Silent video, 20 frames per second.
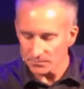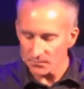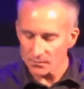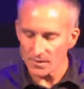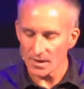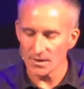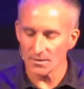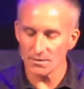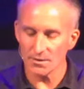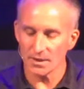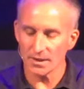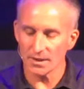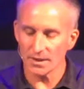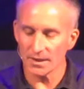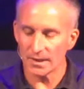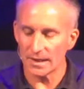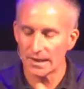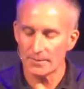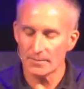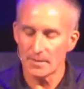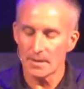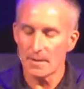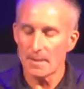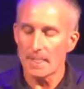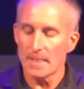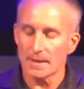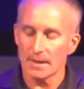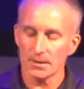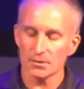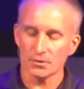I saw a guy
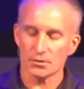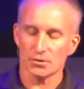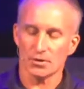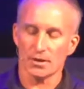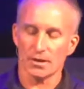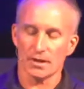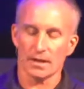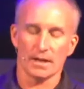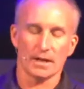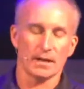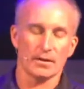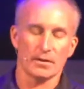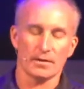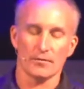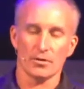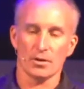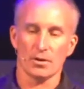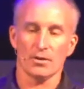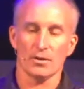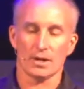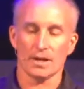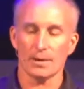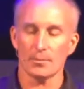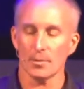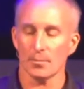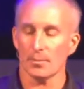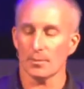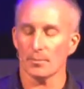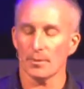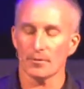yesterday, and I don't even know how it came
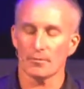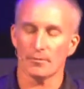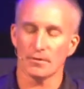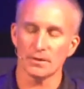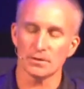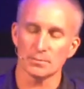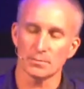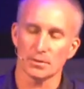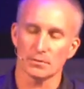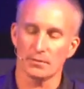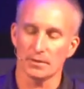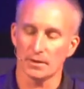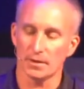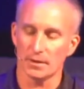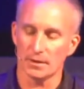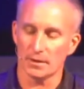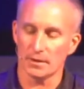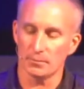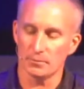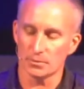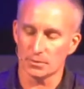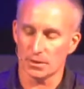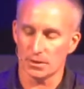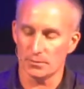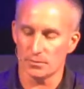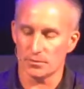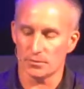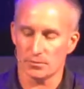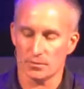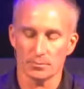up on my Facebook feed, and he was,
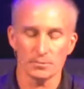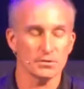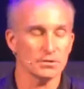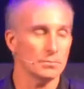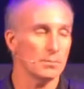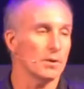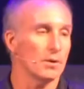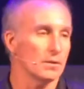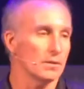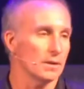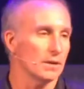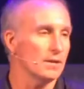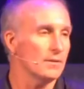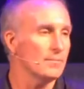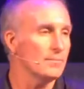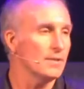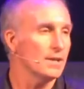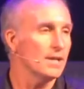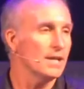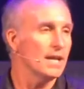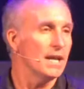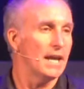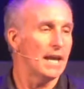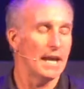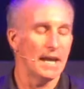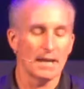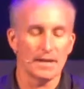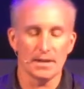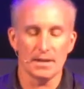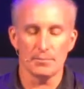he's from Somalia,
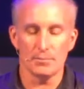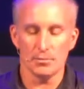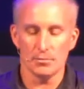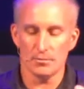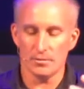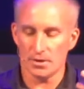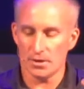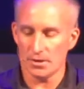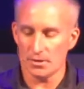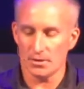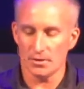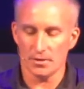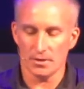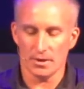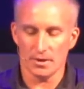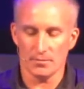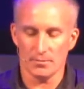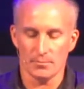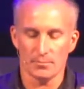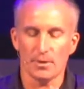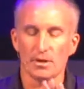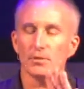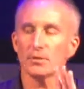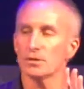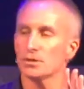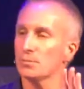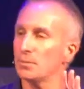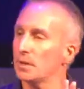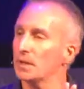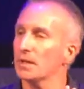and he moved here, and barely
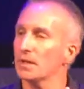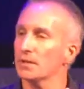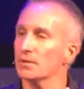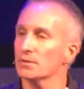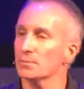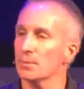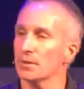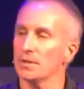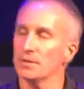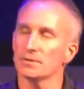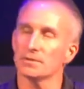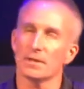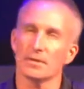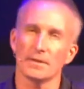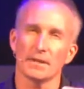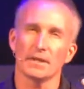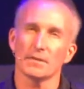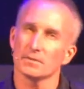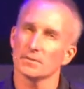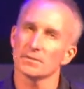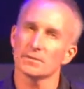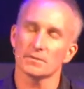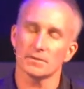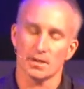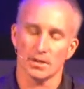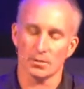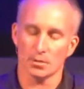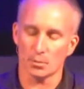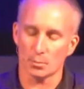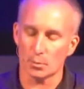speaking, but he's, I think he's in
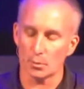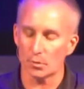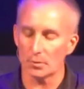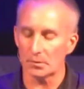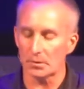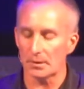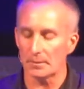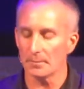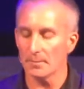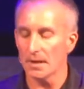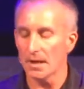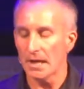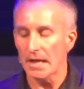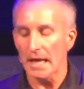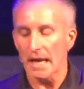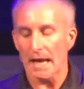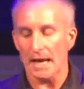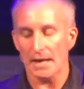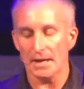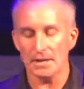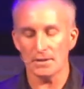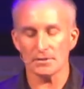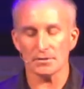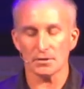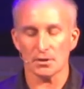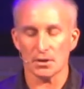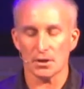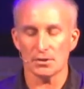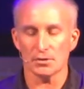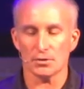Seattle or Portland, and he's,
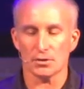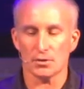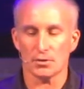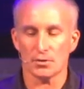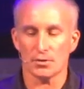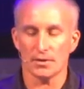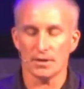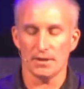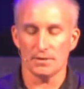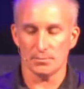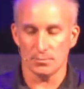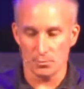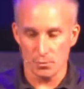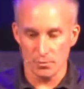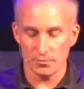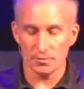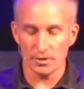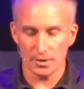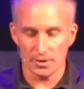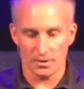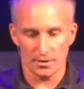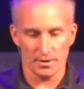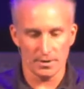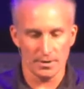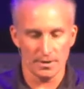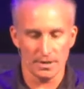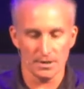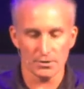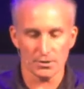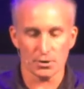he's, he's moved here, and
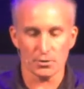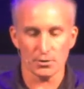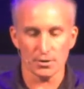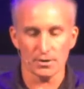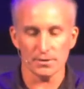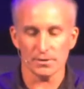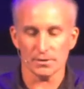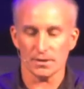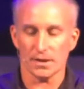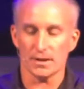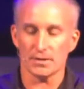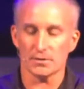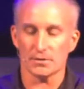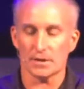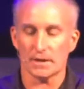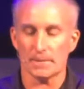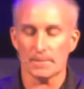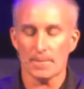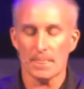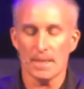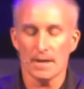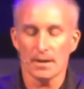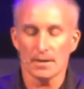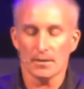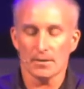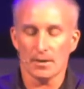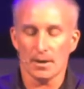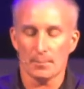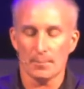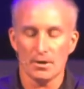he's criticizing
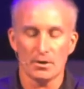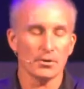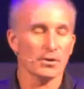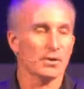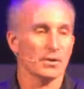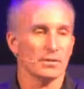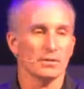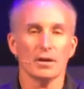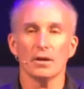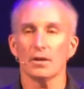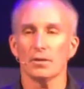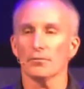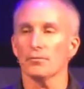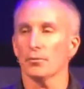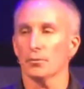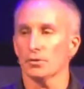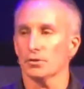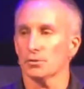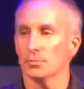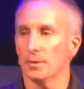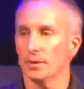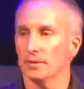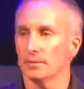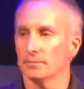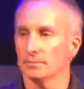American law enforcement.